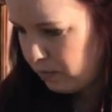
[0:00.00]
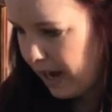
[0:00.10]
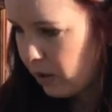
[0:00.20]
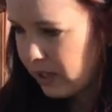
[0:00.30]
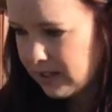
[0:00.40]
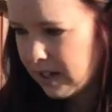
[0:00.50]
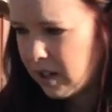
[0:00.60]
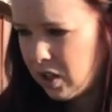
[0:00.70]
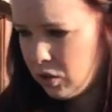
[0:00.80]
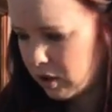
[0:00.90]
now he
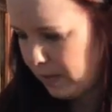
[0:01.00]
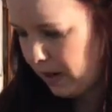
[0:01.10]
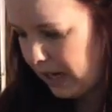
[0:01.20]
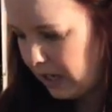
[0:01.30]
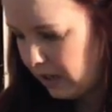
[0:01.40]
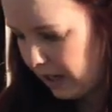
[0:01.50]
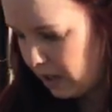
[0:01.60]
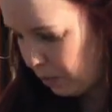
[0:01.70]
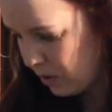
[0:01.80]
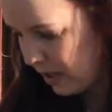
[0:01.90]
said, you know, she's about 80 to
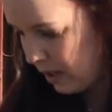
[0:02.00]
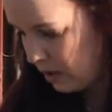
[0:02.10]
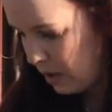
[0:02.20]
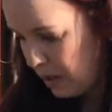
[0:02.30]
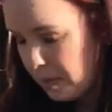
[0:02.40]
90%